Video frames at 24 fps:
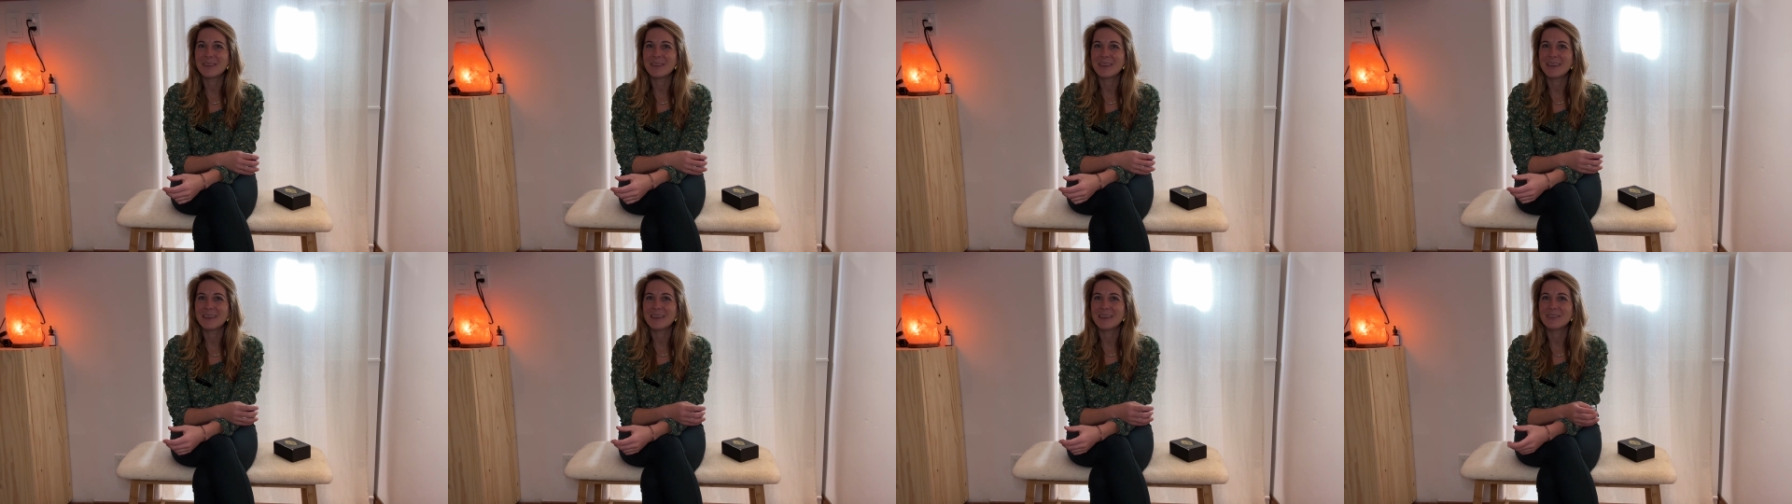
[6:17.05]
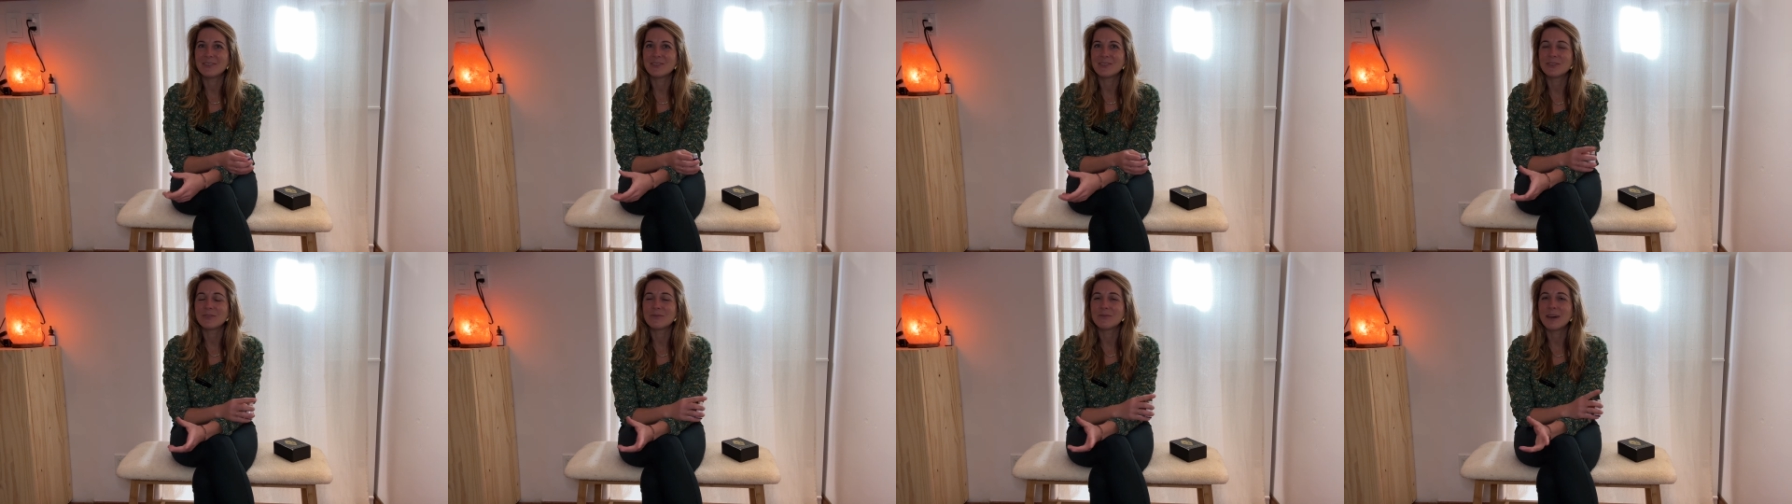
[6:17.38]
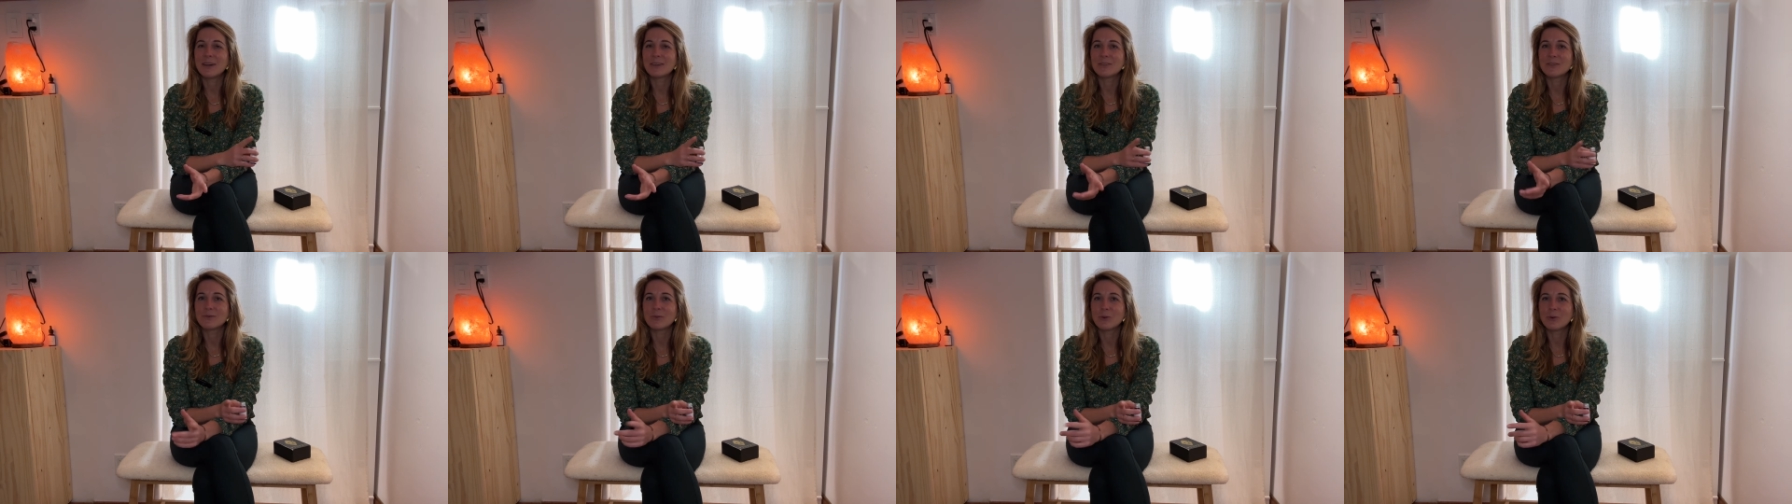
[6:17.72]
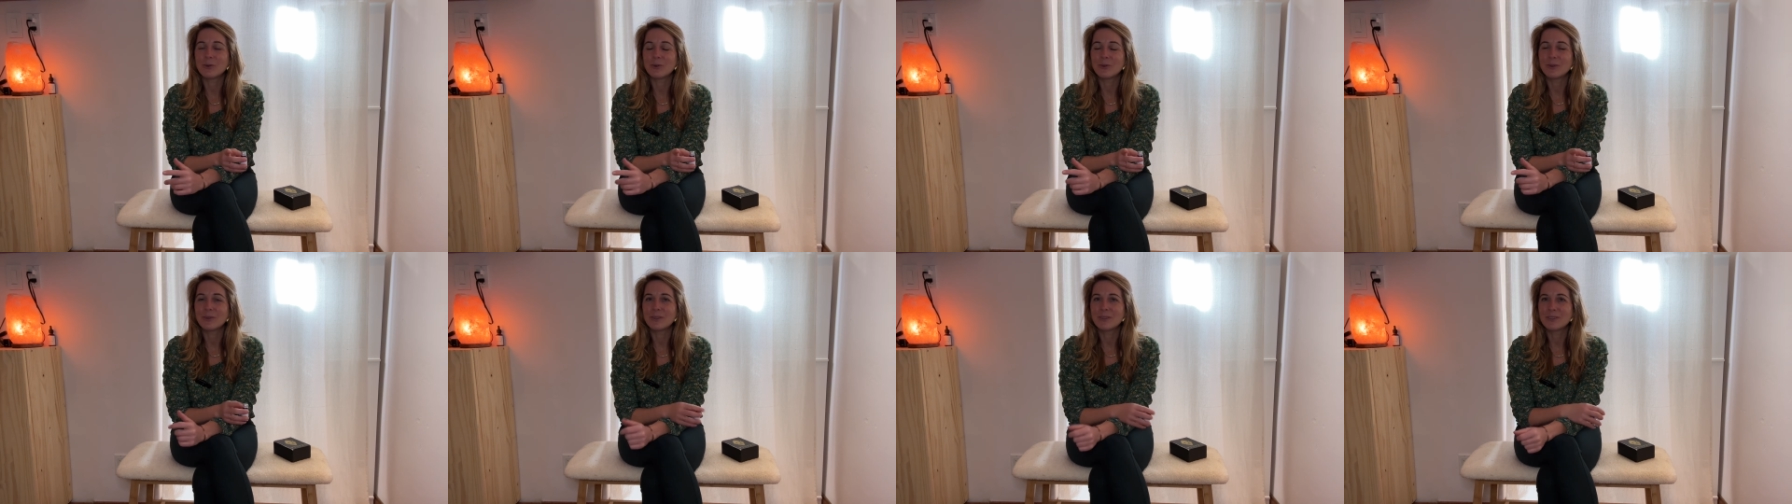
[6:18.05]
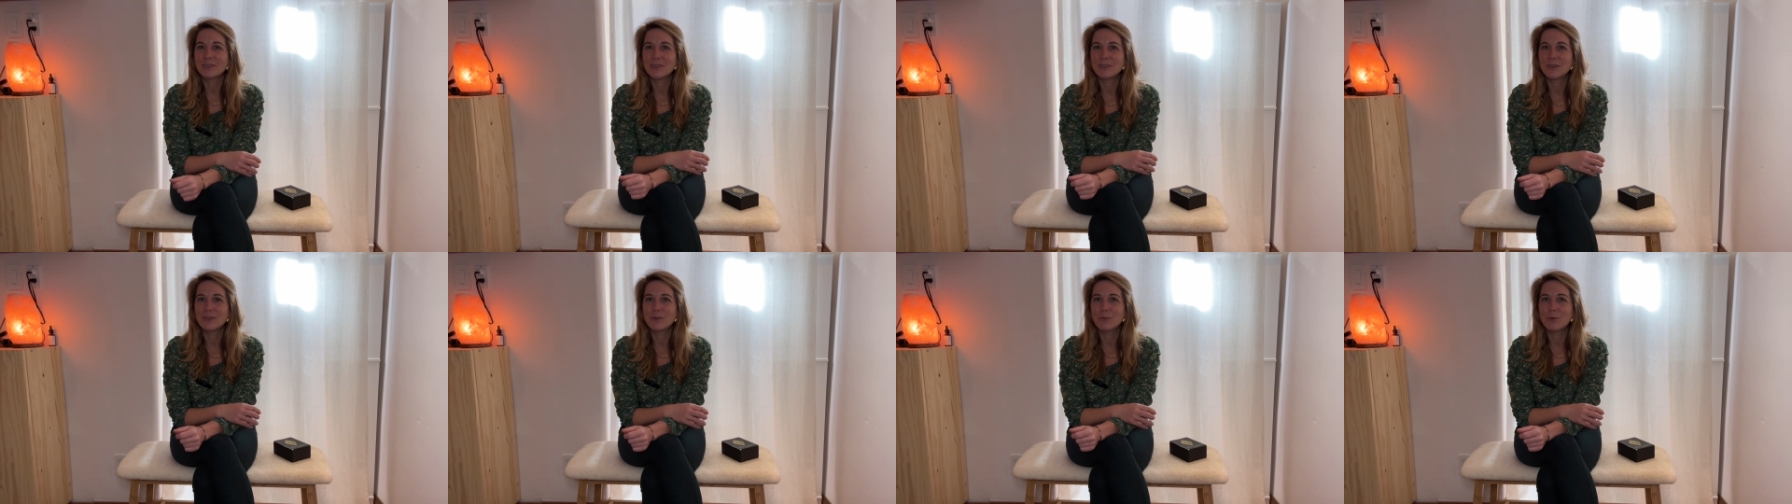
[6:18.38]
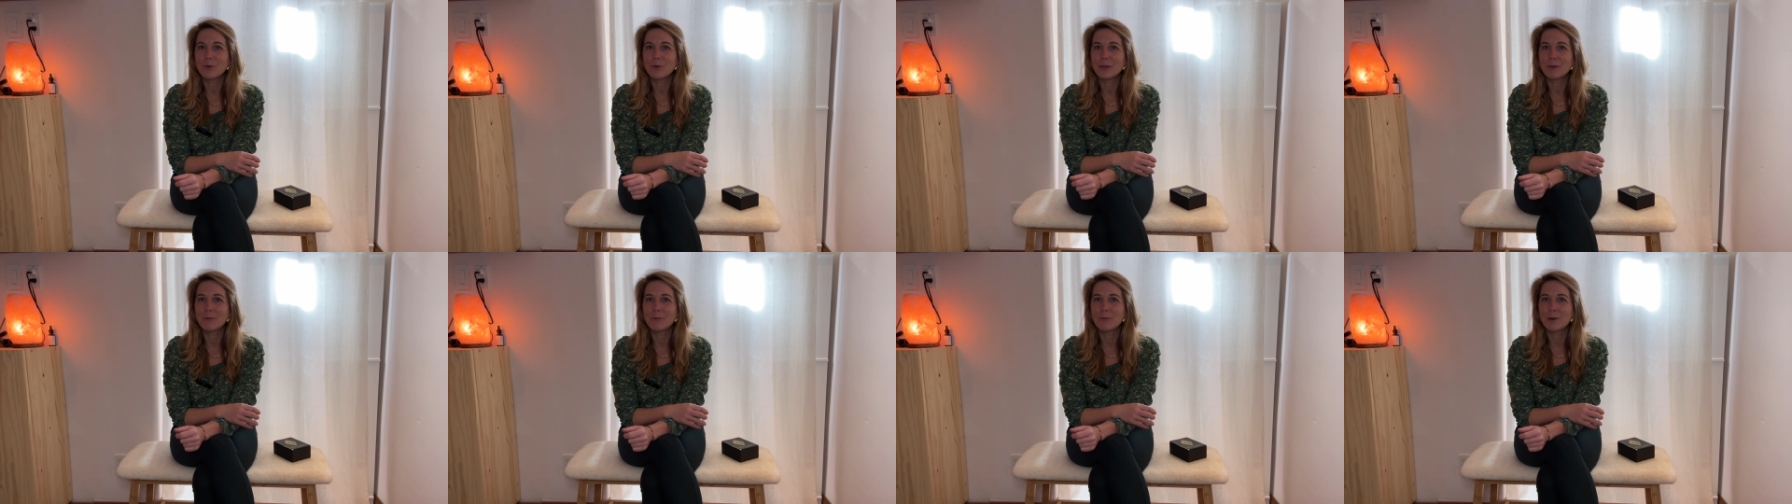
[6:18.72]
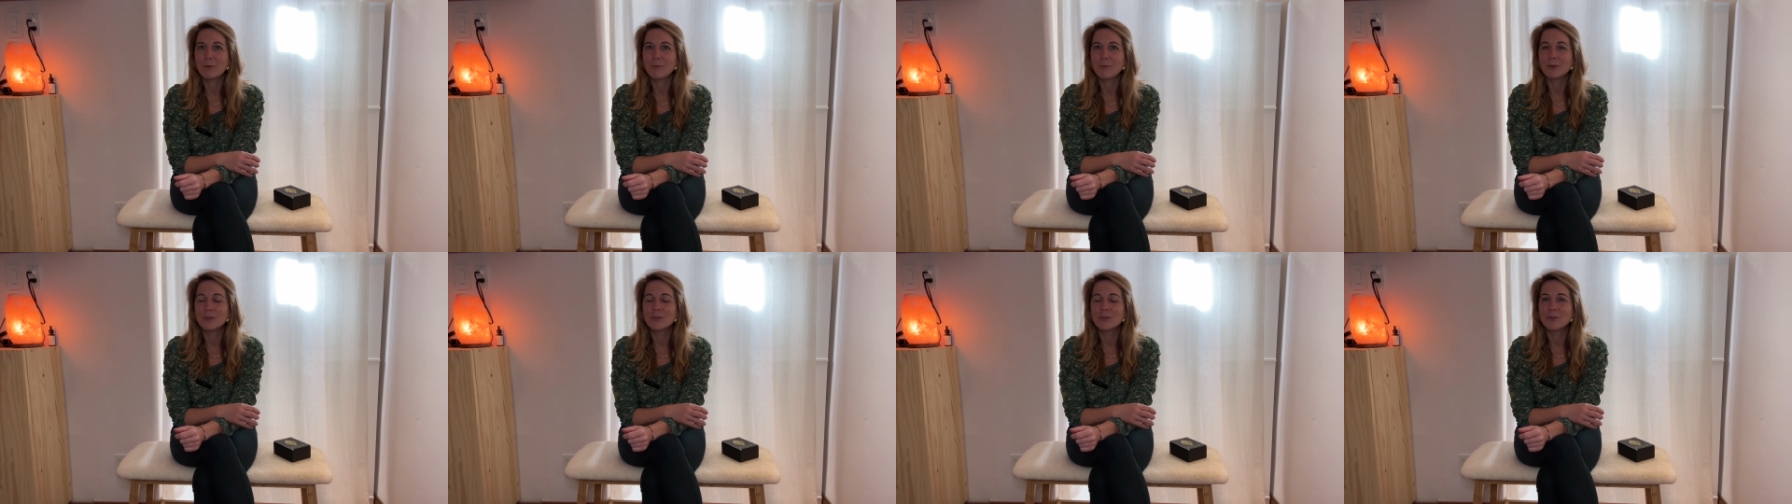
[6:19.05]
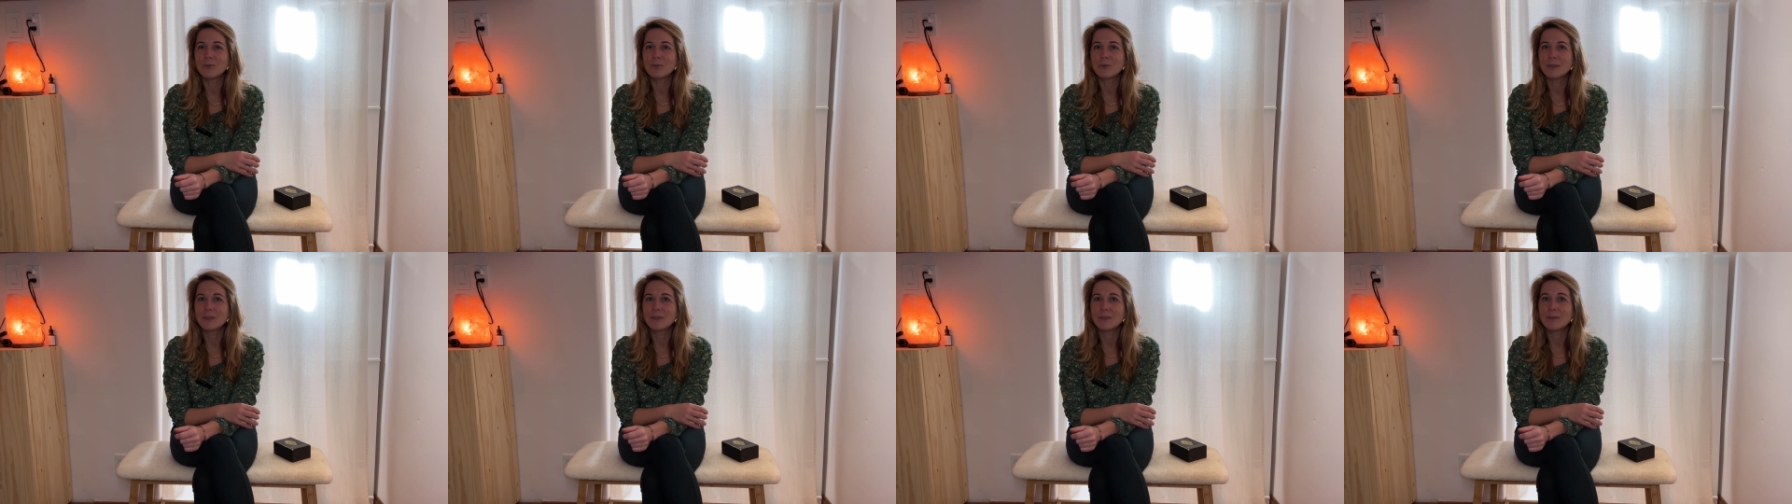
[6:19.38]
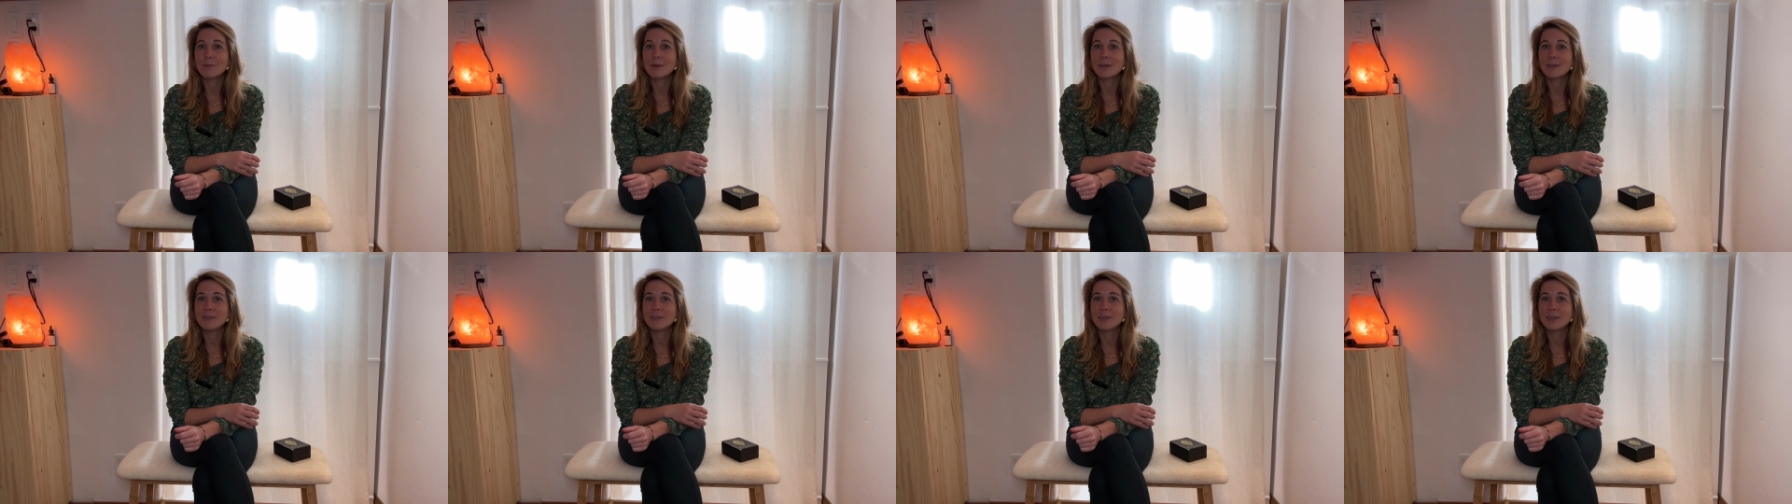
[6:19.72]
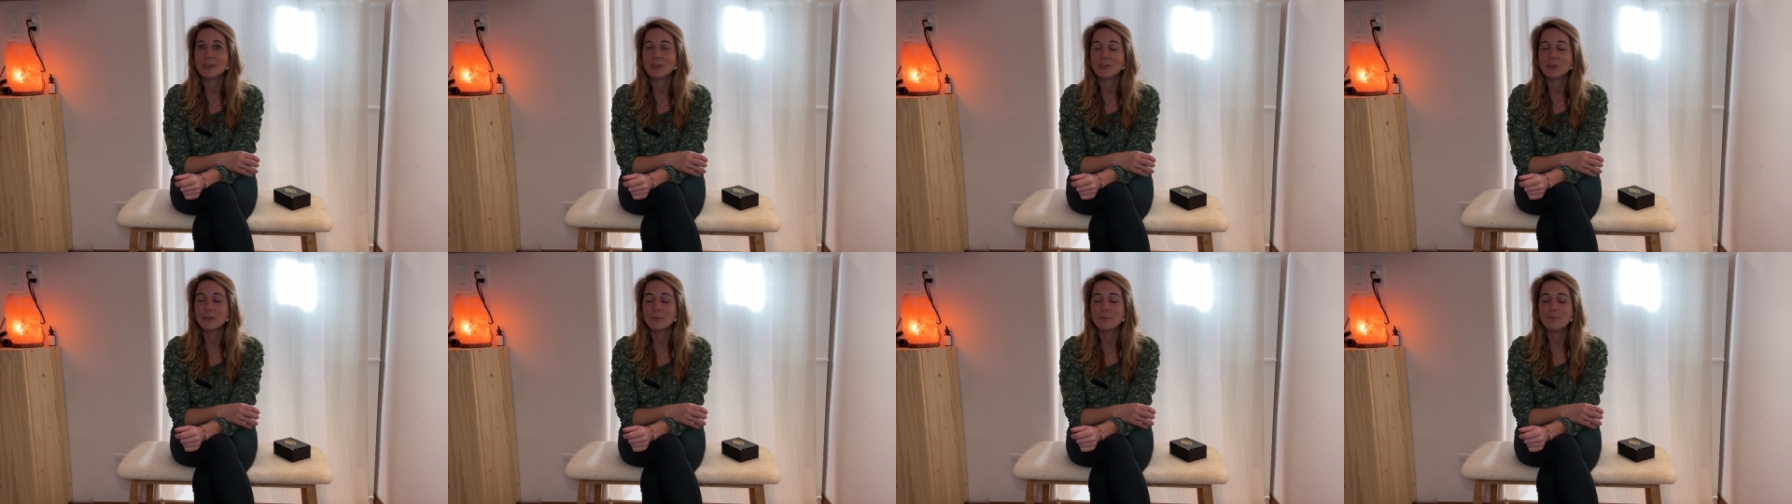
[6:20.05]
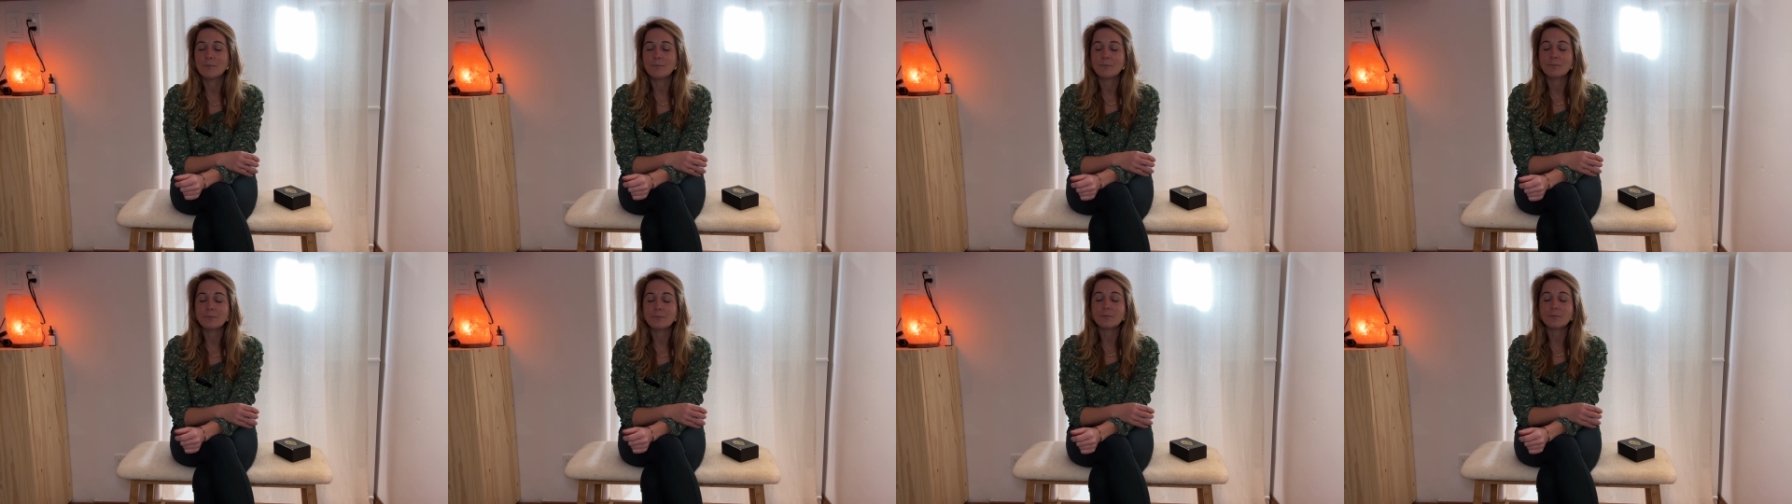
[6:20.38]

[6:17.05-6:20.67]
and just fast forward to the point where we're doing the meditation.